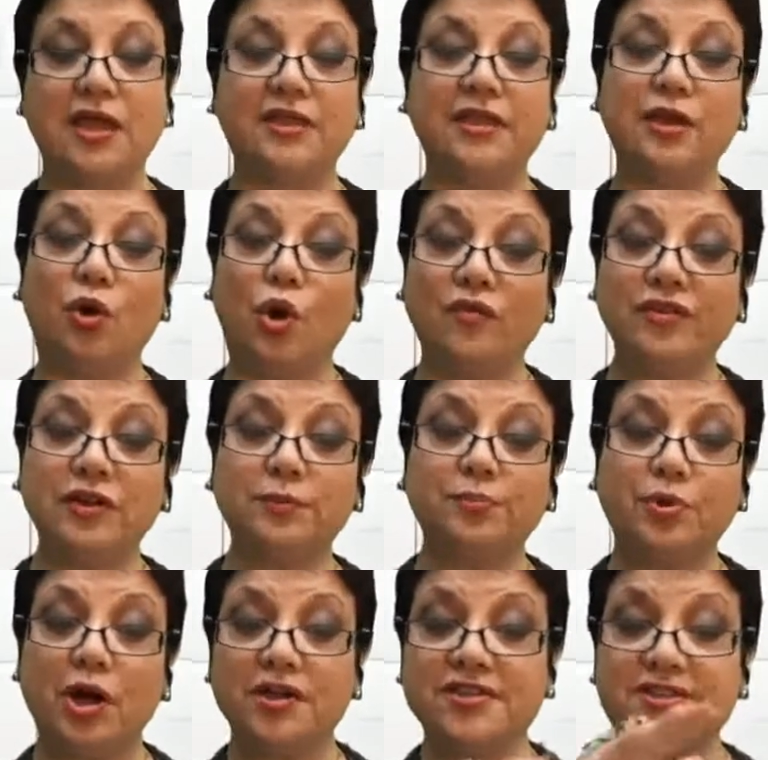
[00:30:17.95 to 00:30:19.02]
The overall
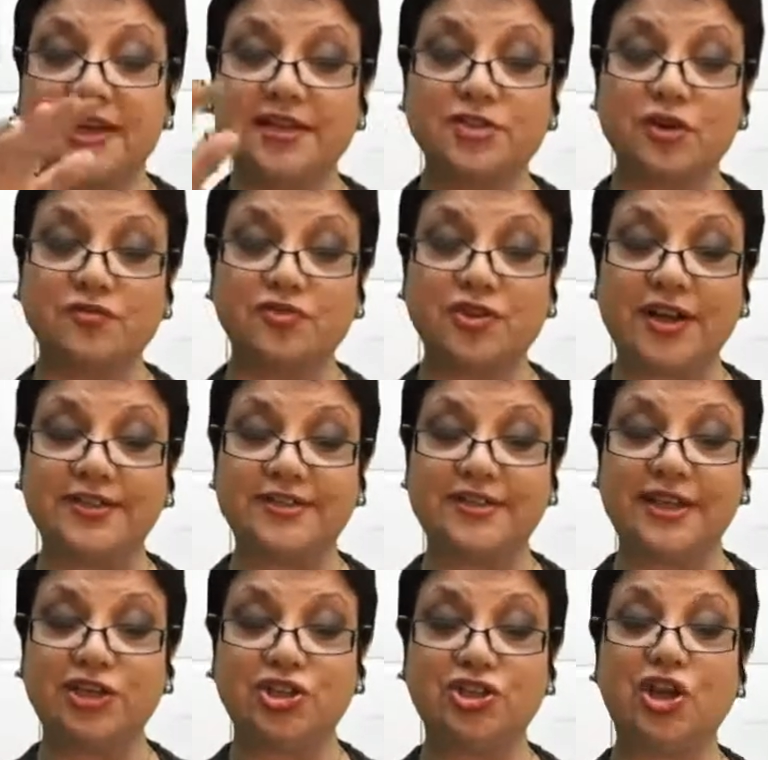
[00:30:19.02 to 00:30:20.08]
process of
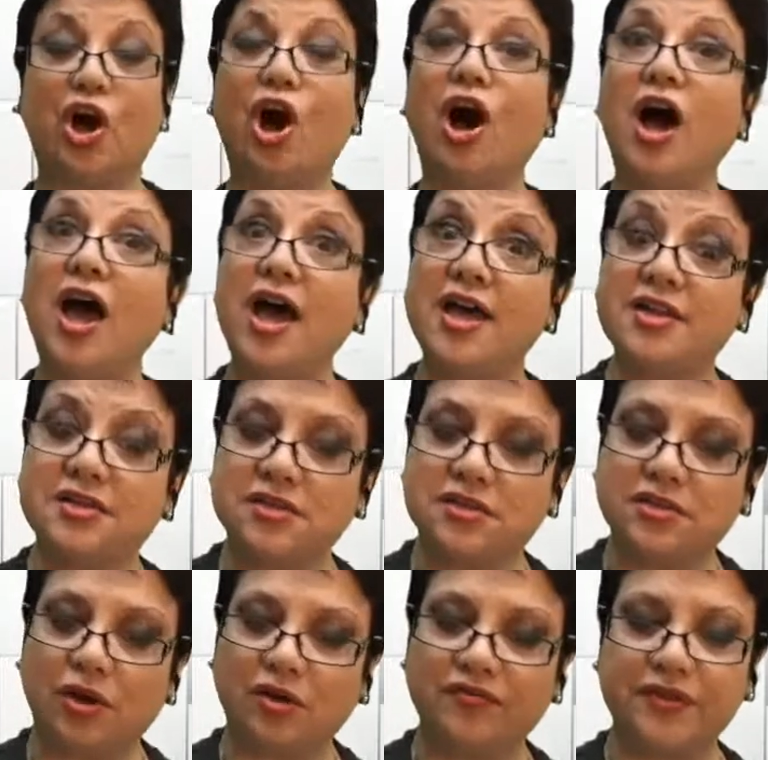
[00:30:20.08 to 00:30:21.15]
translation
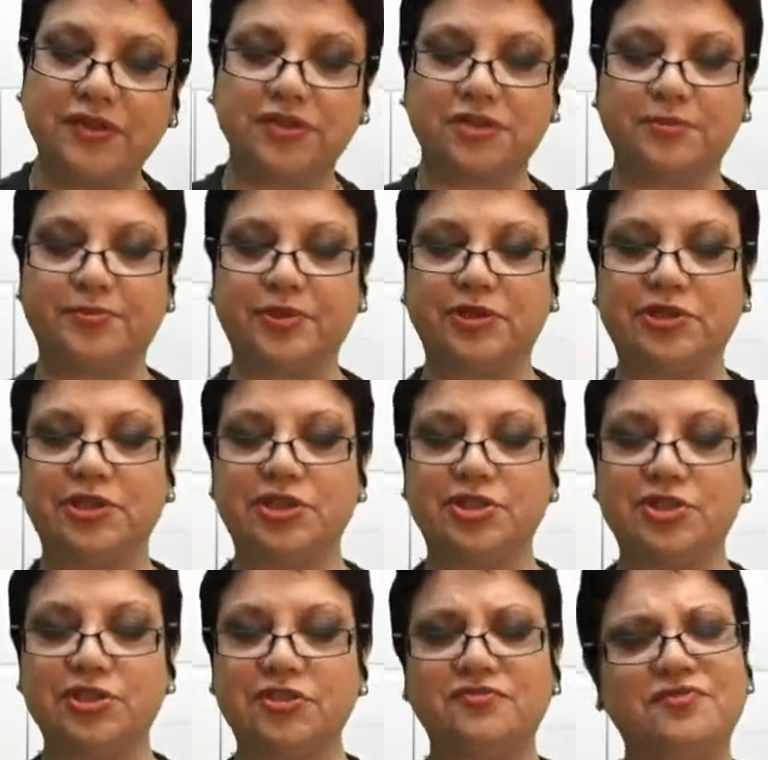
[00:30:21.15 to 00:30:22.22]
and of
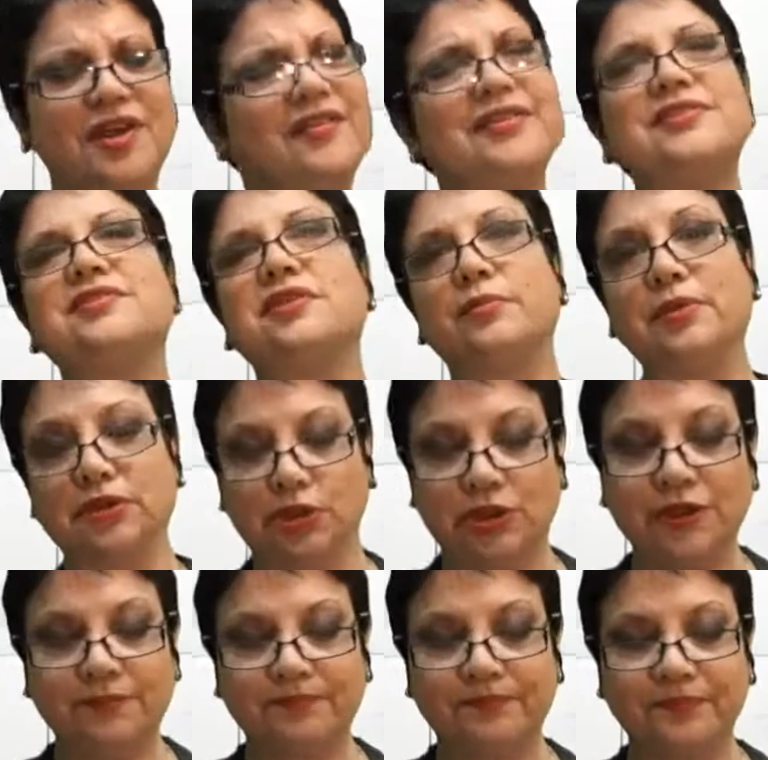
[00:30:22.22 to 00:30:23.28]
interpretation is very
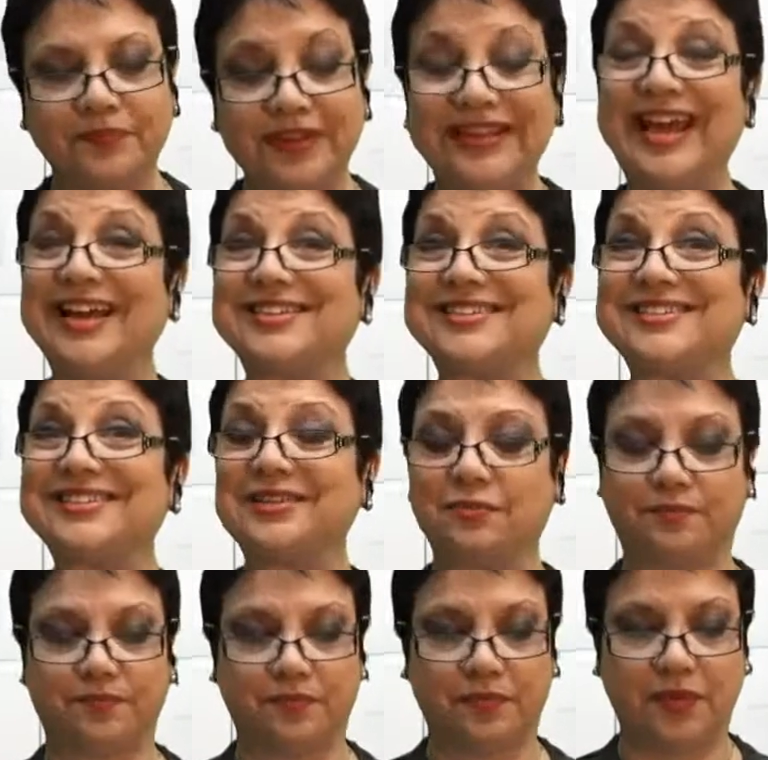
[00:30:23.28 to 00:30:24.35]
similar, yet
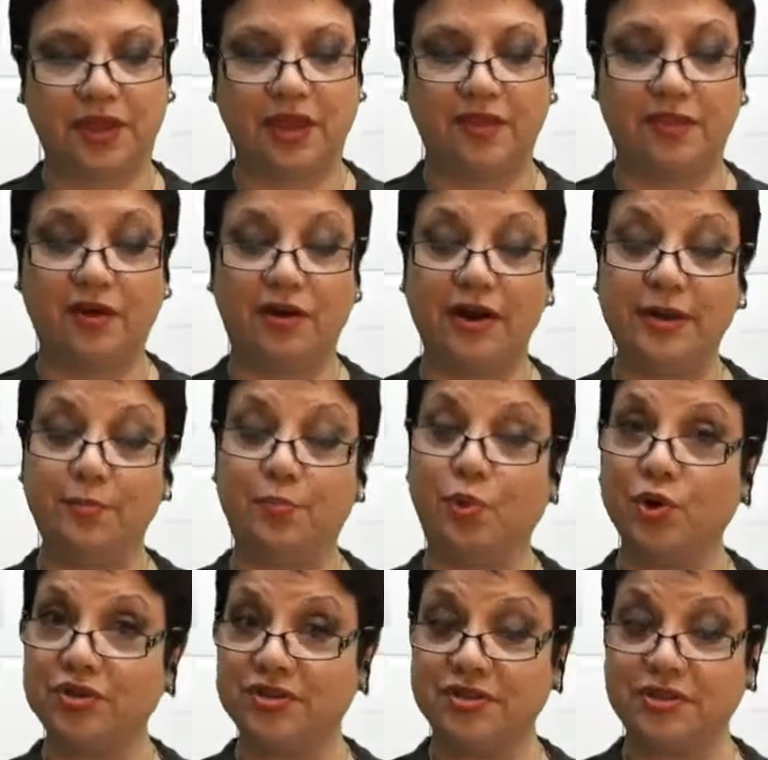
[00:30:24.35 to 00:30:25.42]
there are
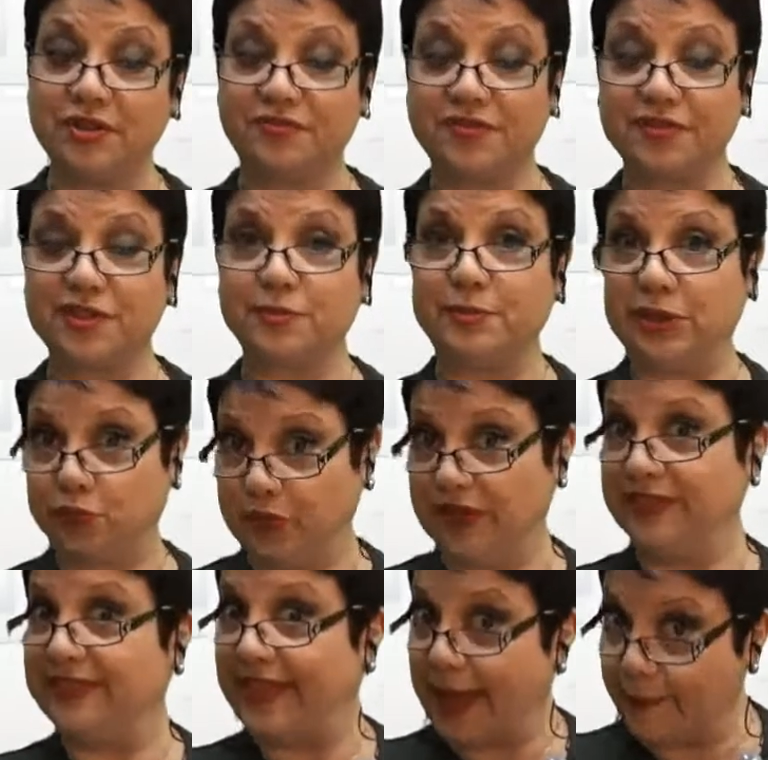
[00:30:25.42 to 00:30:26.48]
important differences
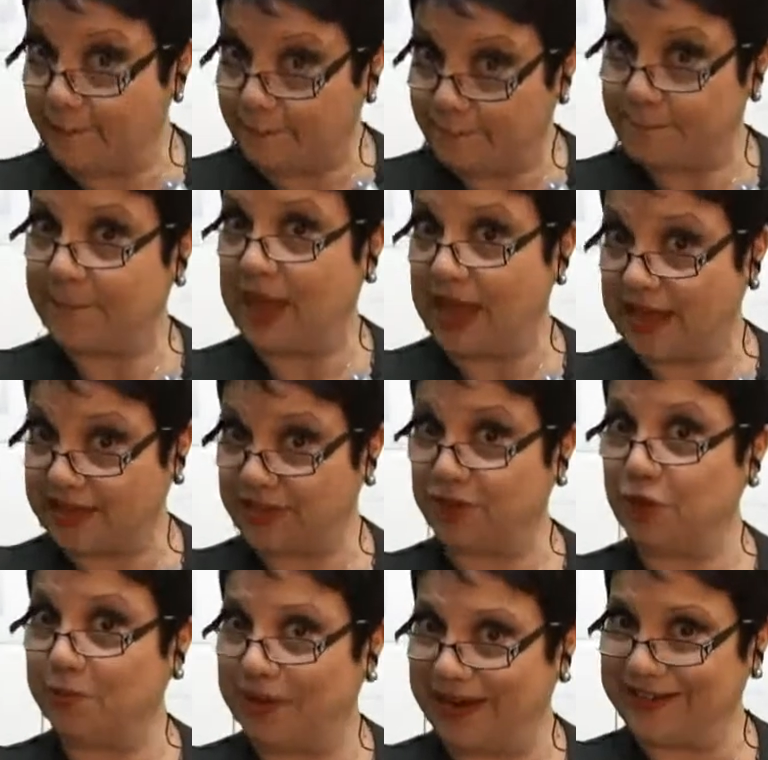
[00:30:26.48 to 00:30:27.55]
between them, as
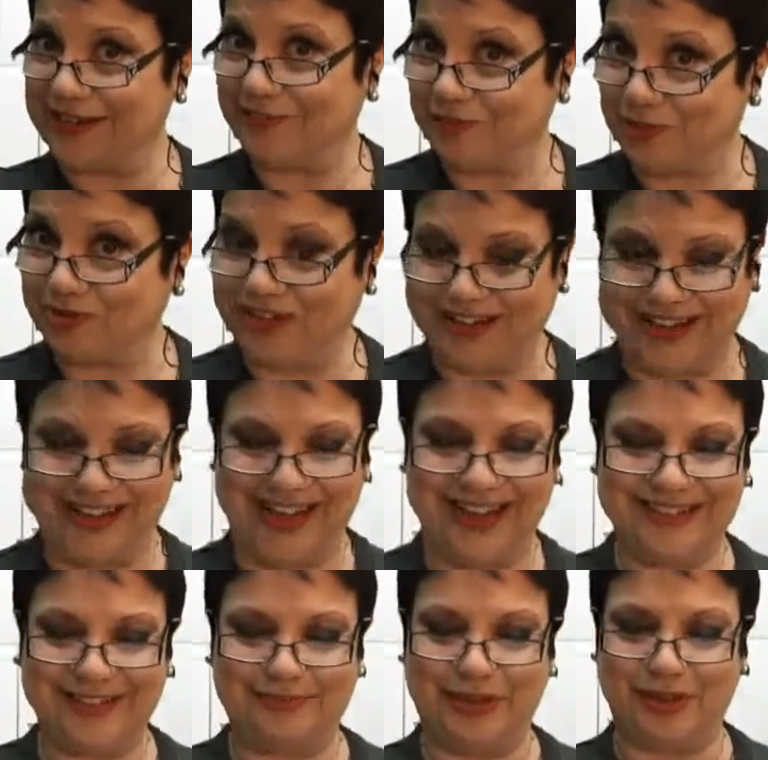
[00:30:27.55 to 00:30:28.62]
you might have already
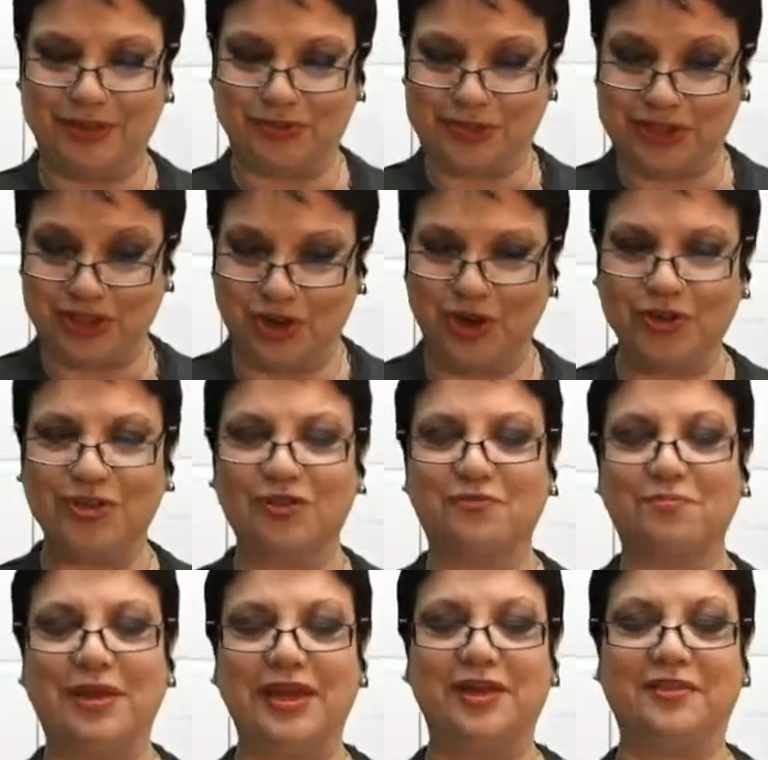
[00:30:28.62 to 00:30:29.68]
guessed, because we talked
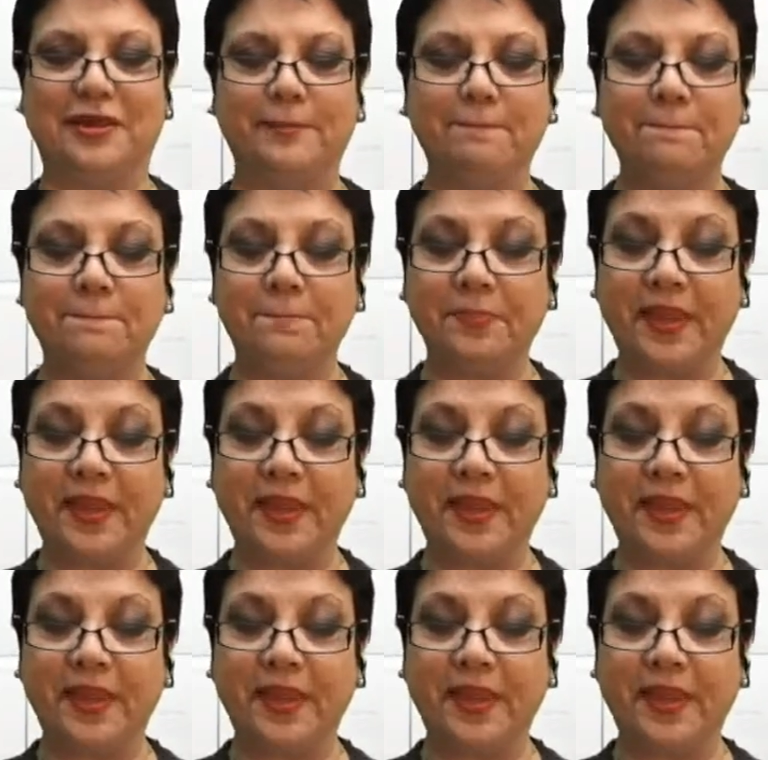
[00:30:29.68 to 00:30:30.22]
of many of them.